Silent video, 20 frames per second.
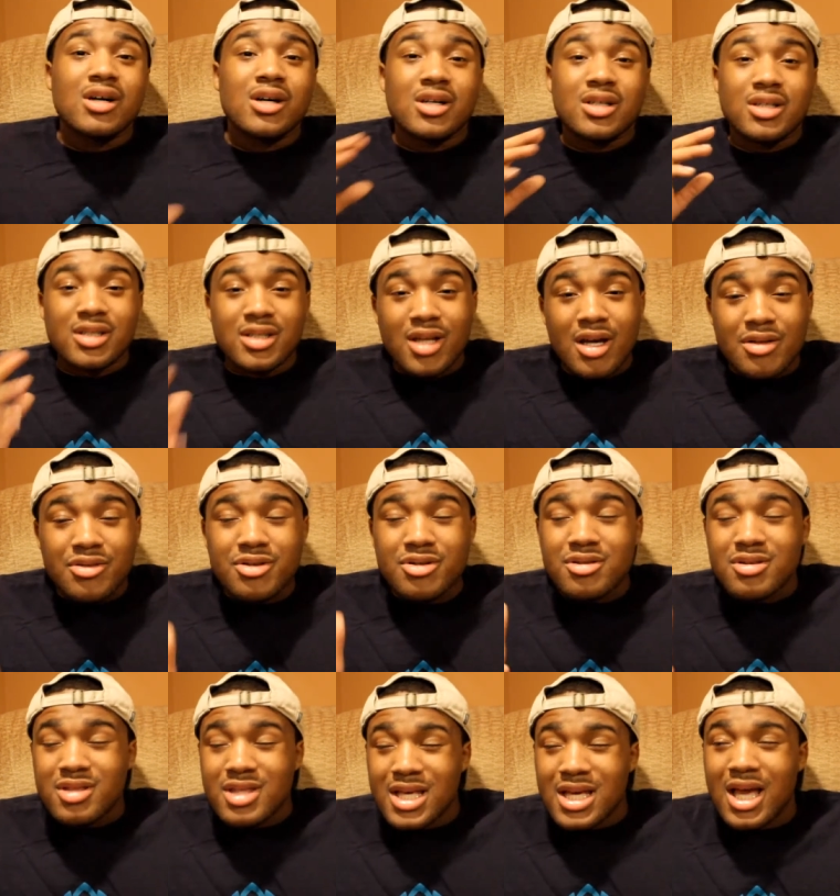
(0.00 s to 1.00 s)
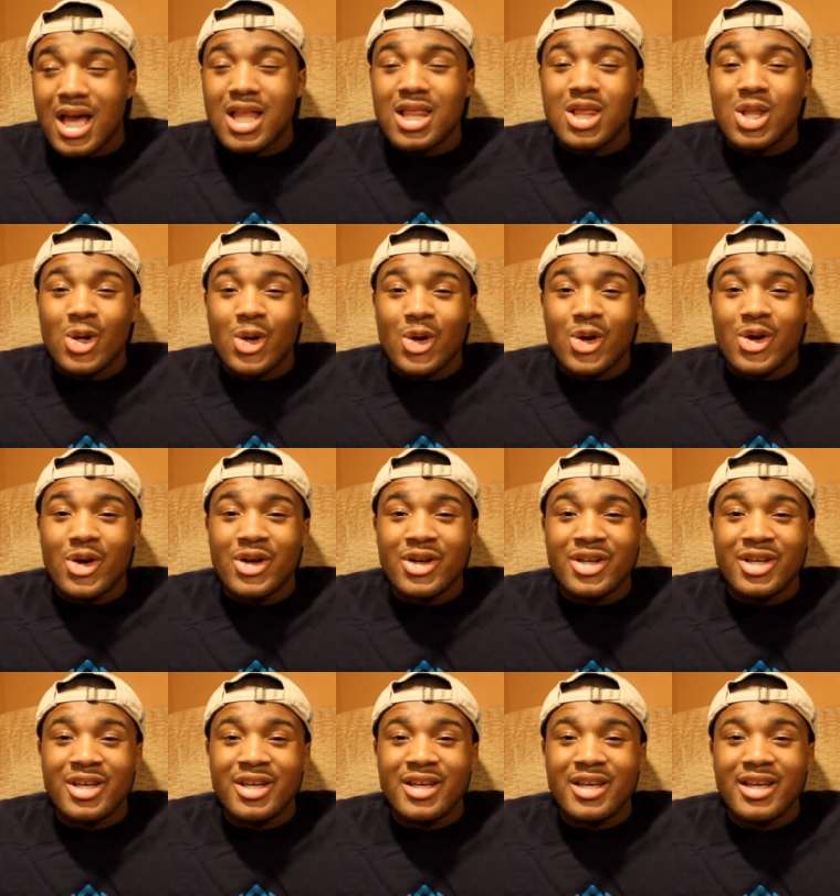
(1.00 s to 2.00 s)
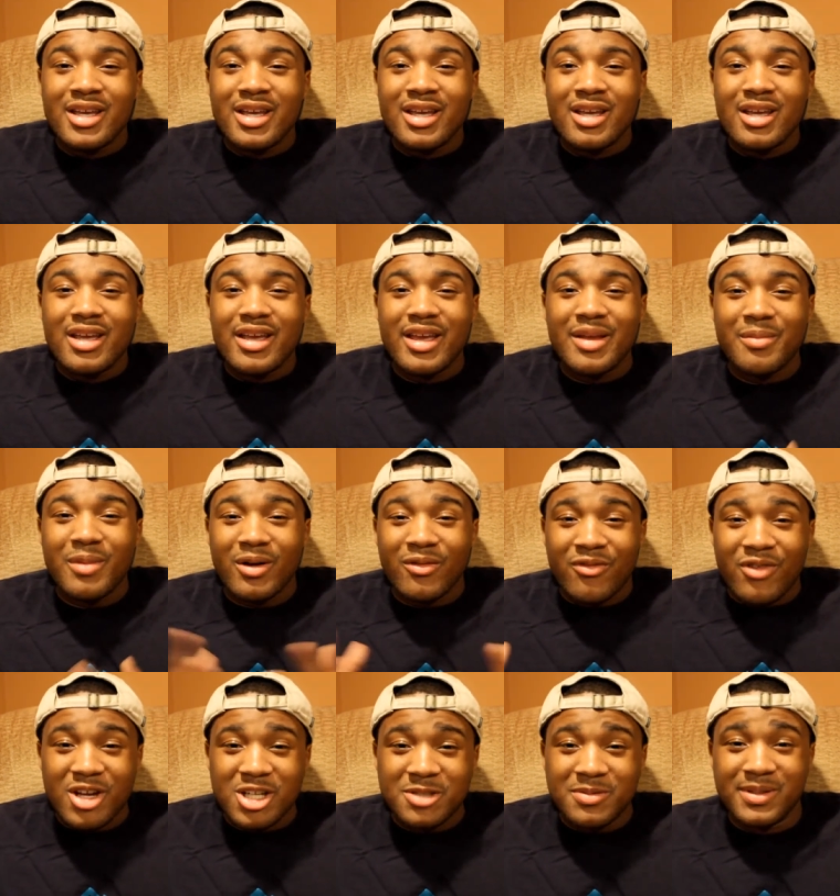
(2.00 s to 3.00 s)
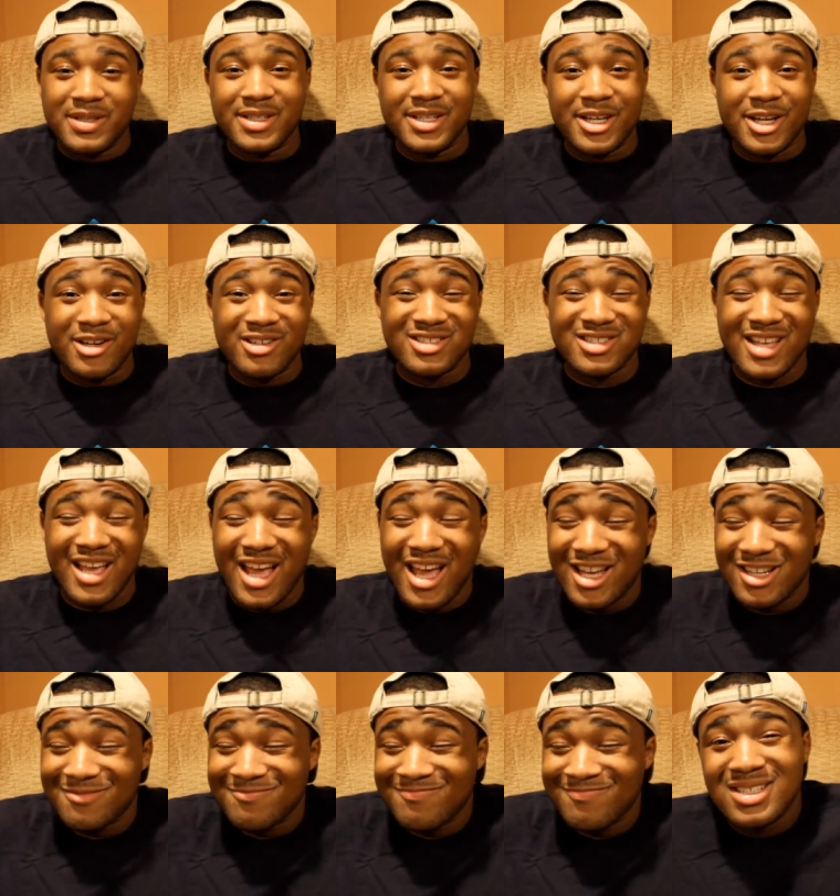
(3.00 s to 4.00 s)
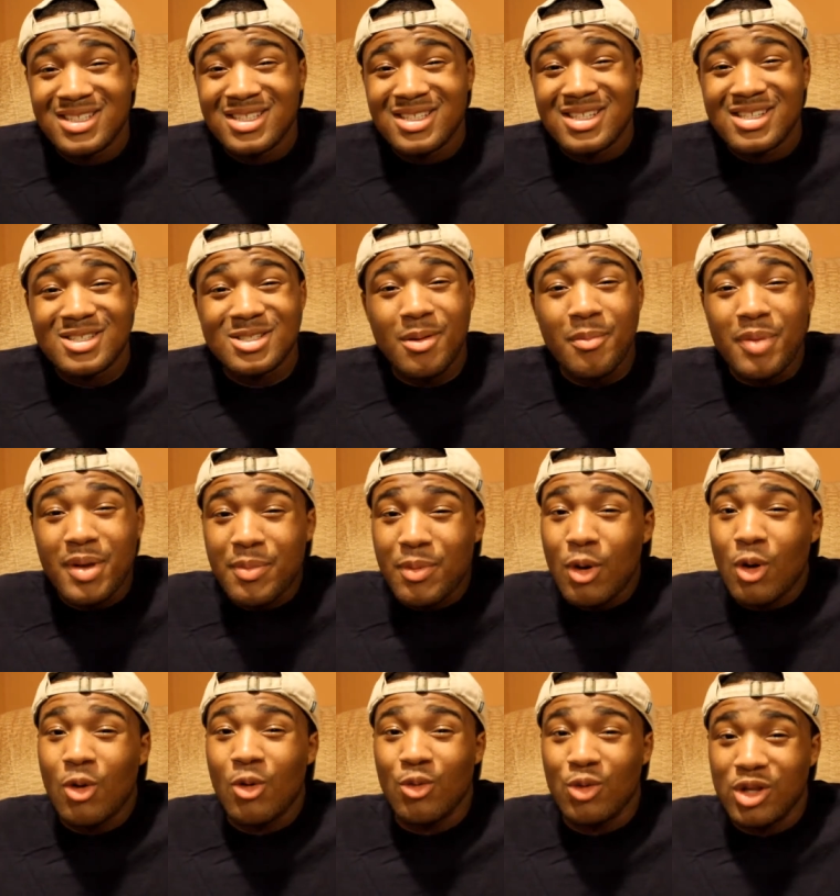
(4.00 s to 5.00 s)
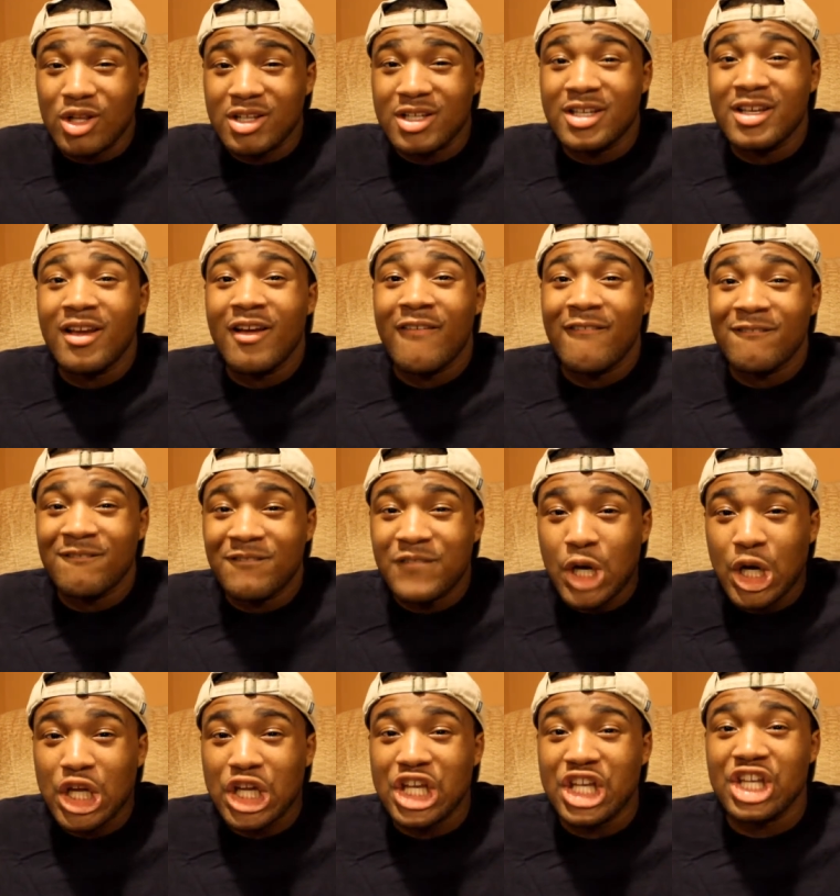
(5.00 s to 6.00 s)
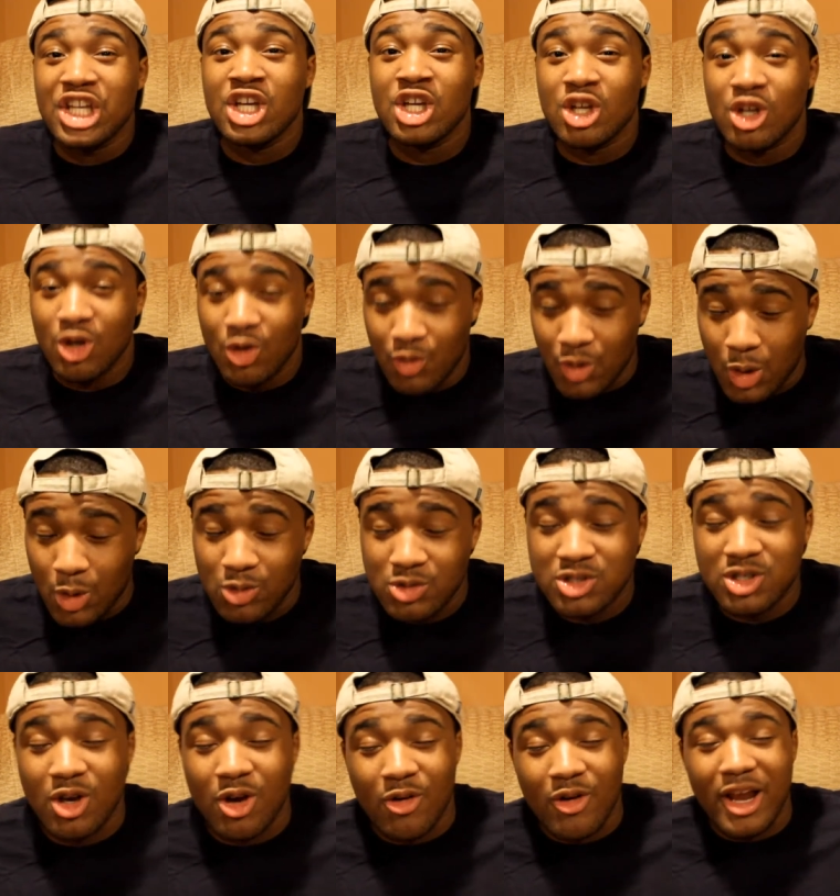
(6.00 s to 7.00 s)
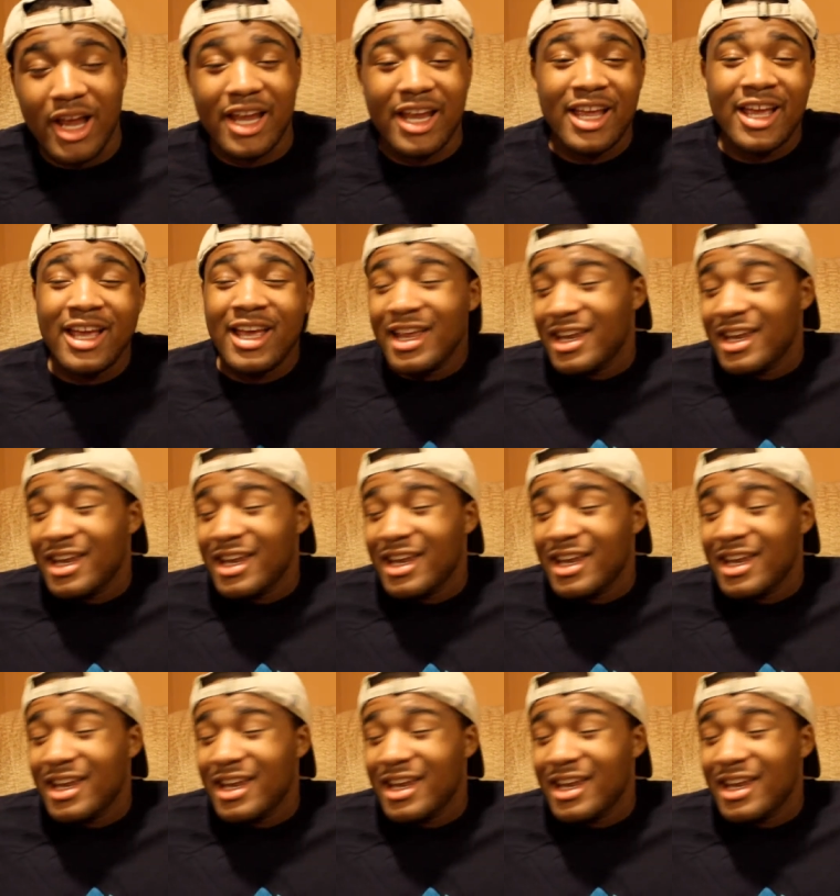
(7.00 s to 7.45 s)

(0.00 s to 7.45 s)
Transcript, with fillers: Another thing I learned in my freshman year is that some people are really fucking gross, all right?